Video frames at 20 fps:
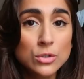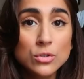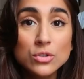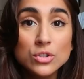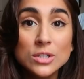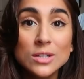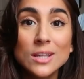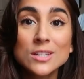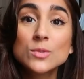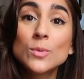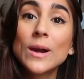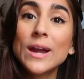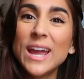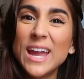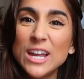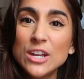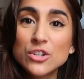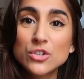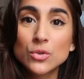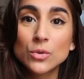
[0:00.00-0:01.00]
Usually that's why I
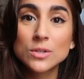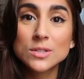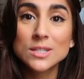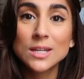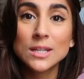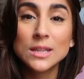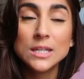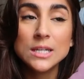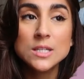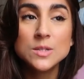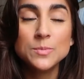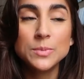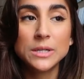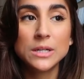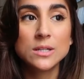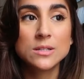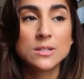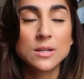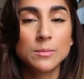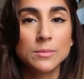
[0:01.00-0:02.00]
hate shorts like these
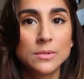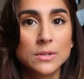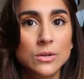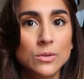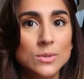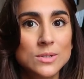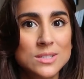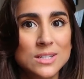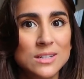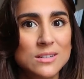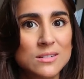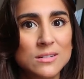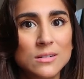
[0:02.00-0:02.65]
because I'm always like,